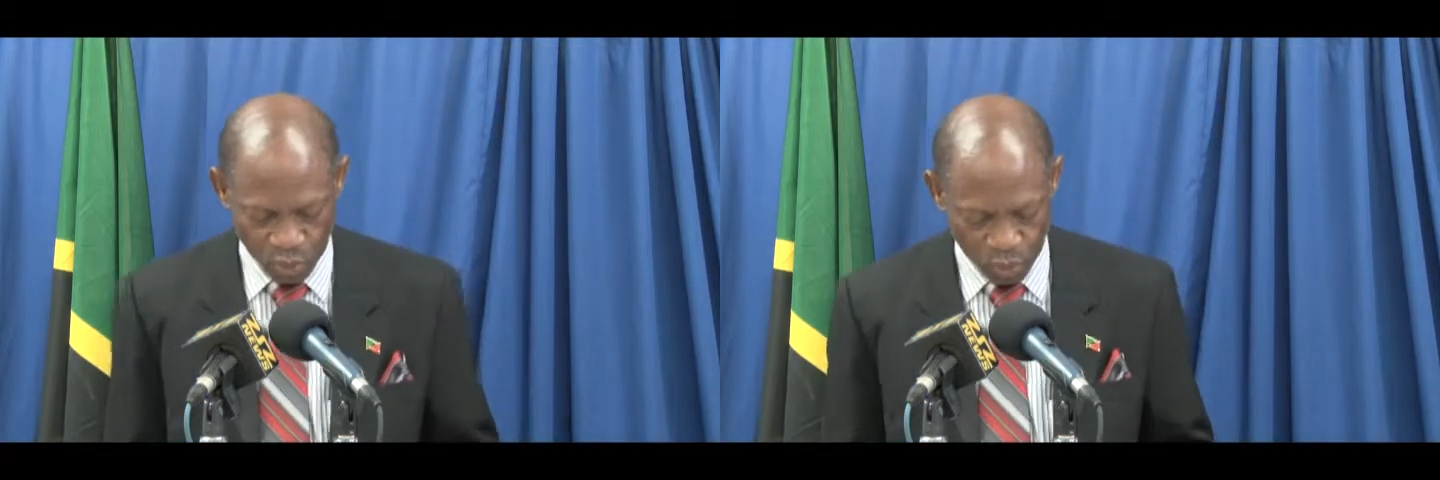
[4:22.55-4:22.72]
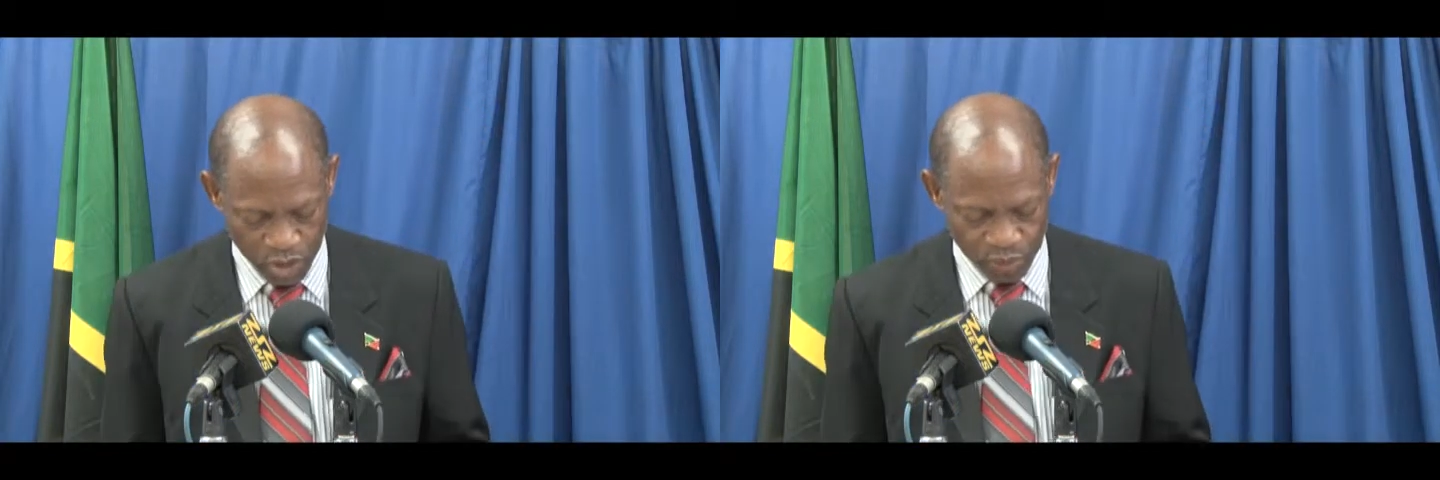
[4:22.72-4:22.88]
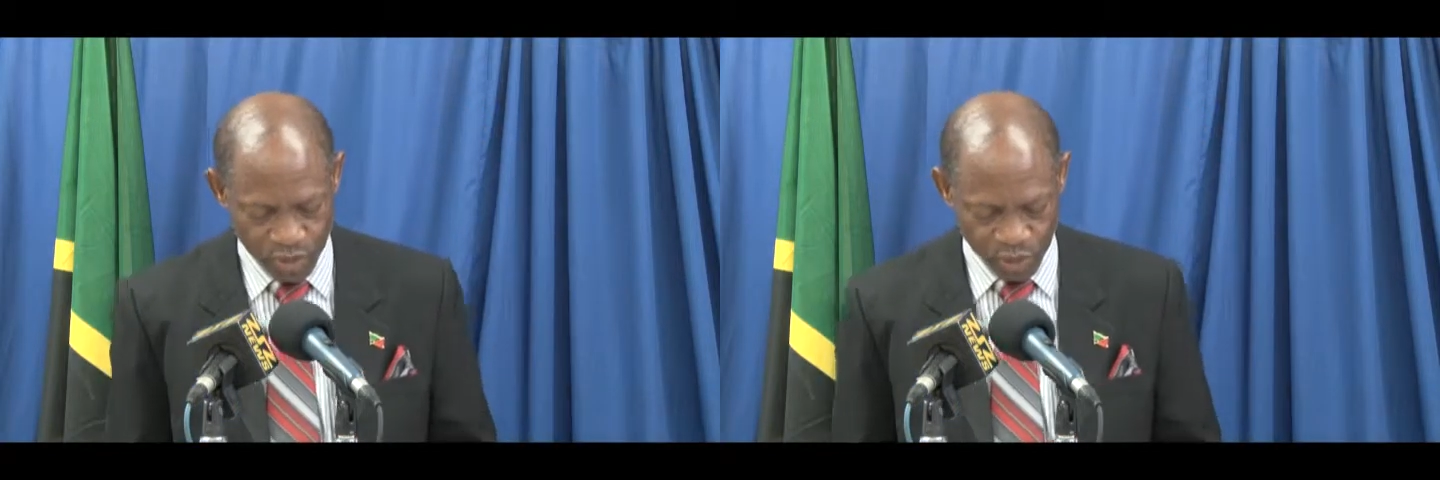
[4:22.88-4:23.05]

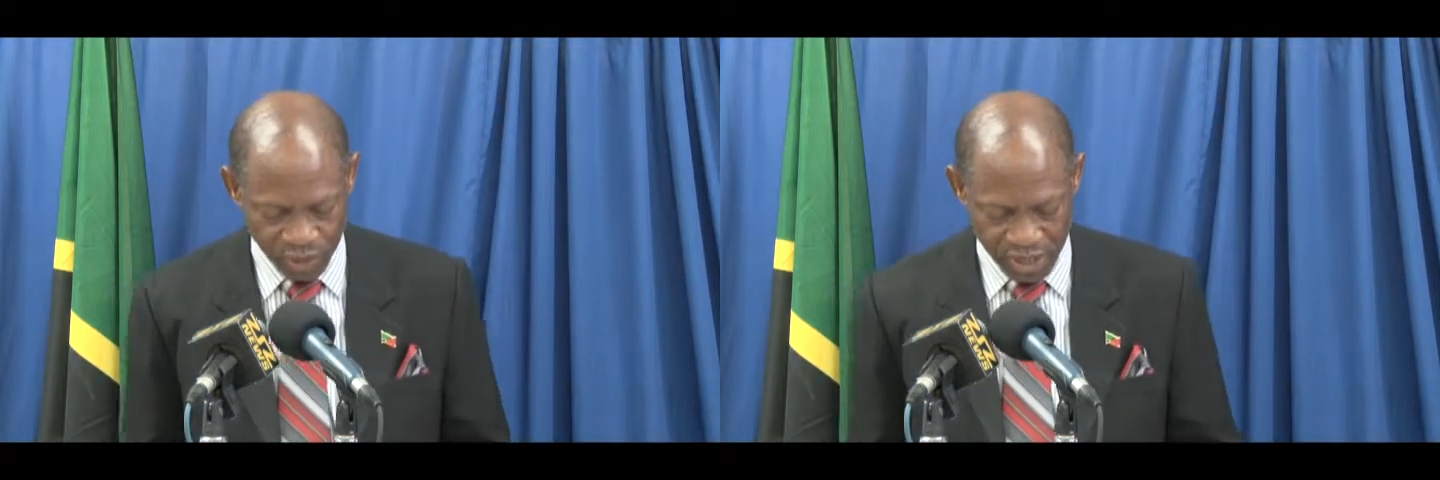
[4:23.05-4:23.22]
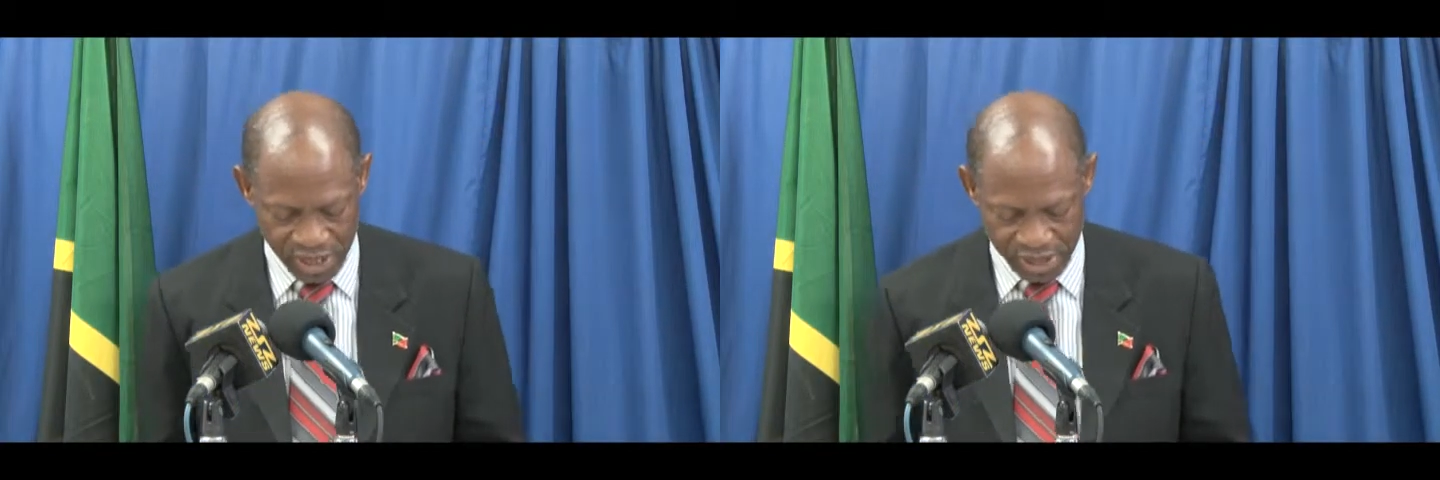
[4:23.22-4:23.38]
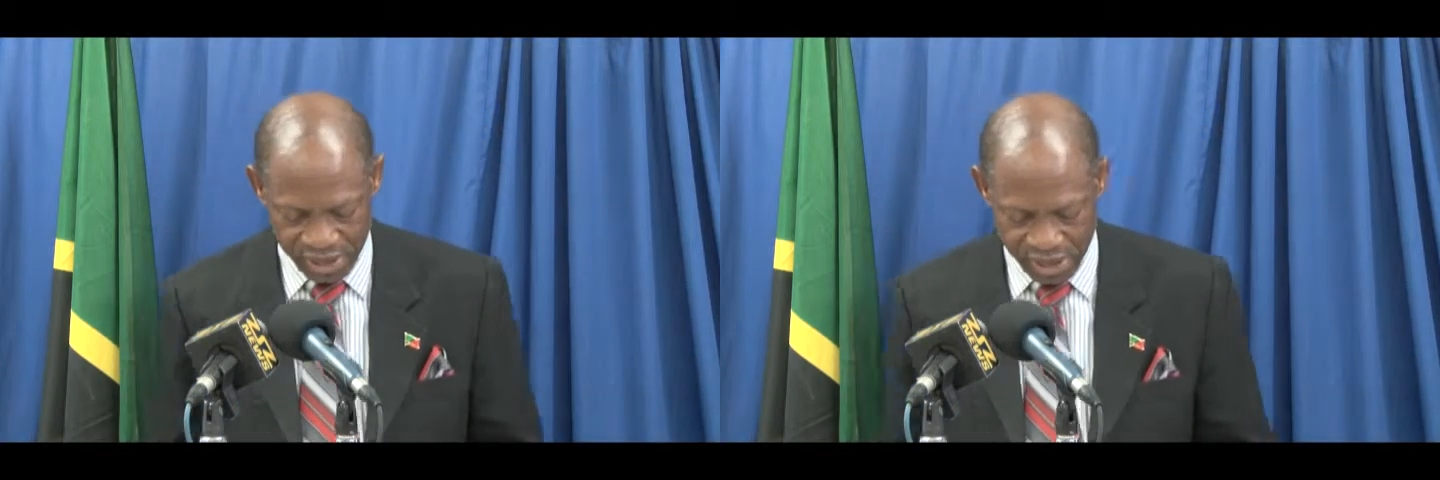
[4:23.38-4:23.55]
will be
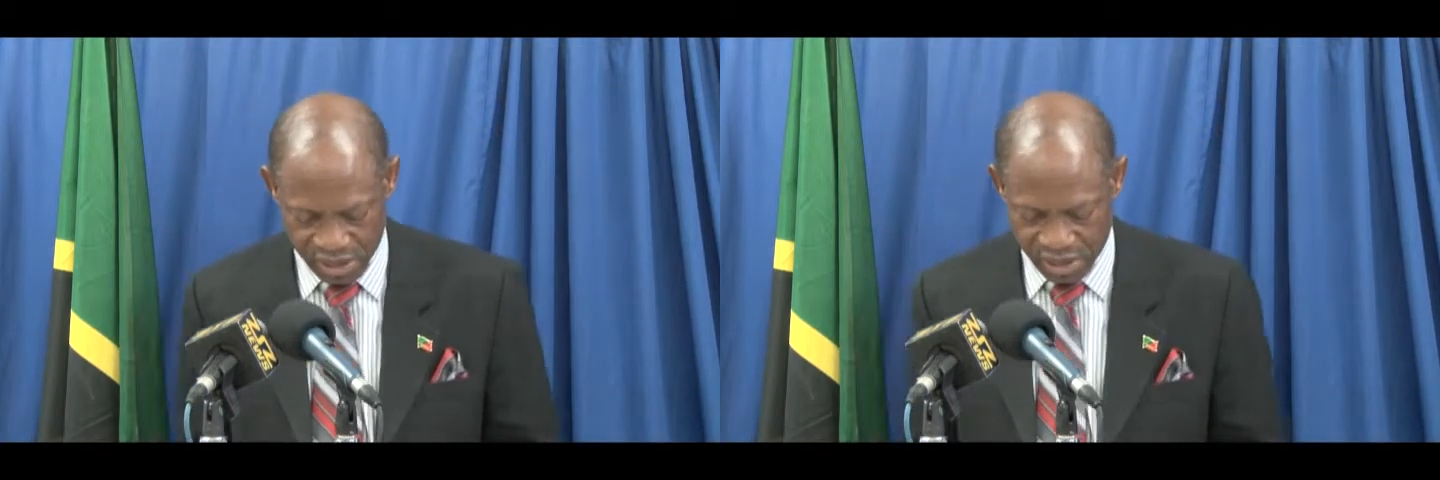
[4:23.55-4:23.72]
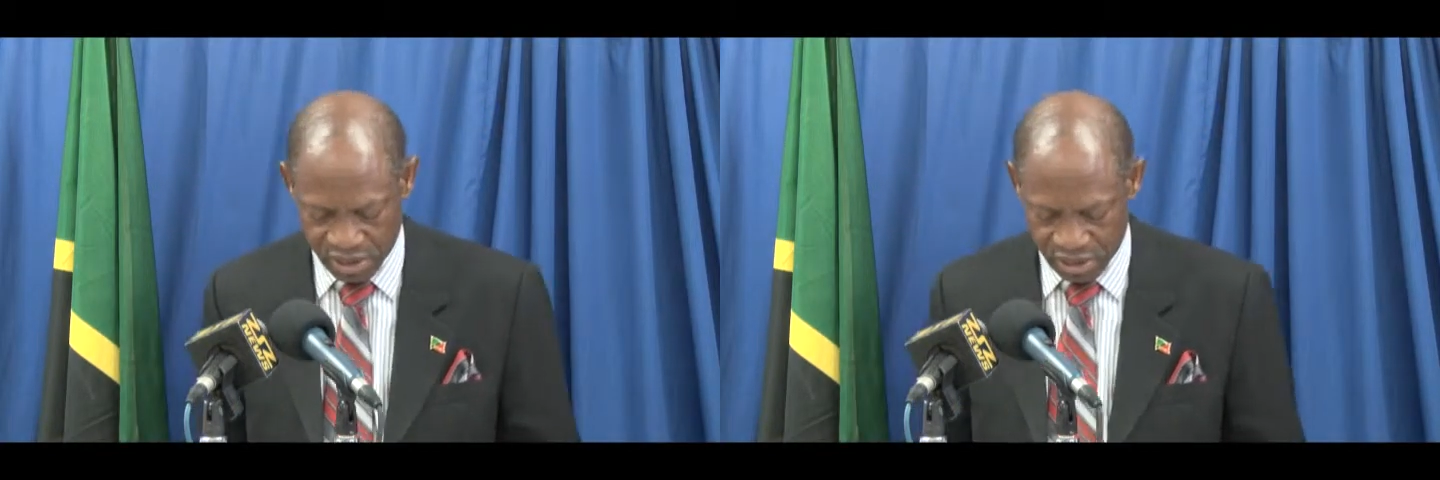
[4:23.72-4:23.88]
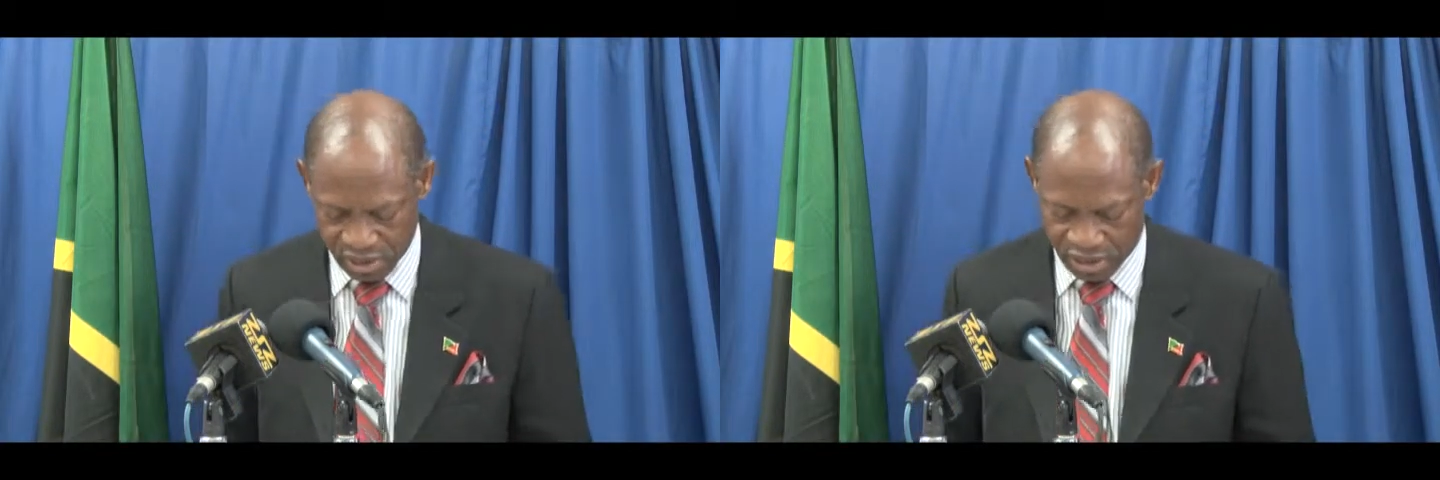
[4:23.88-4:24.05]

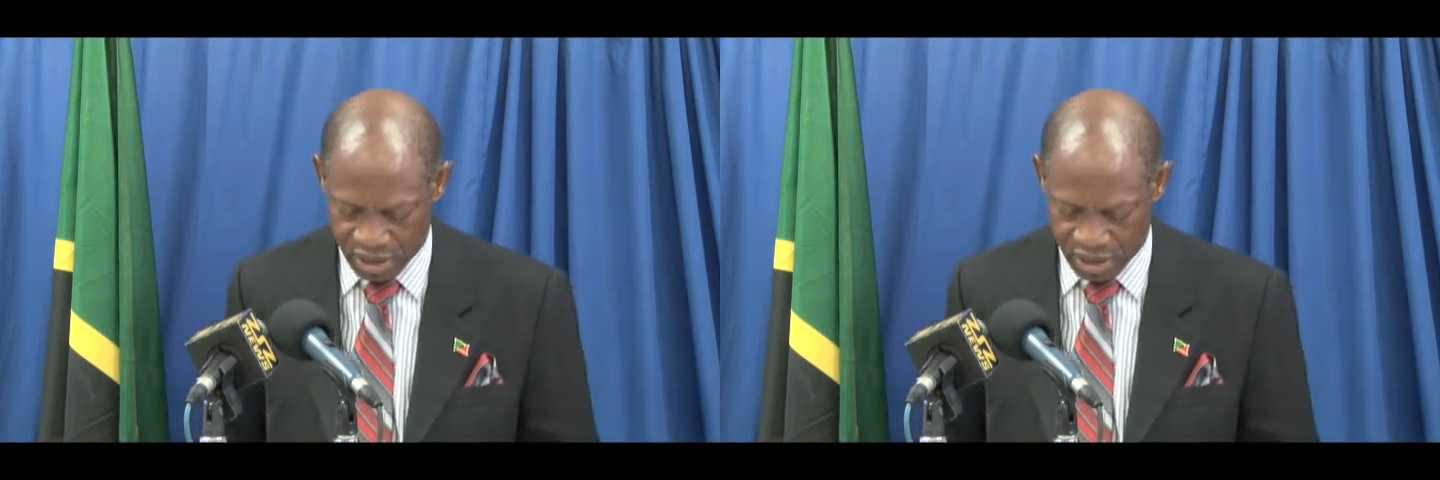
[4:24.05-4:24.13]
located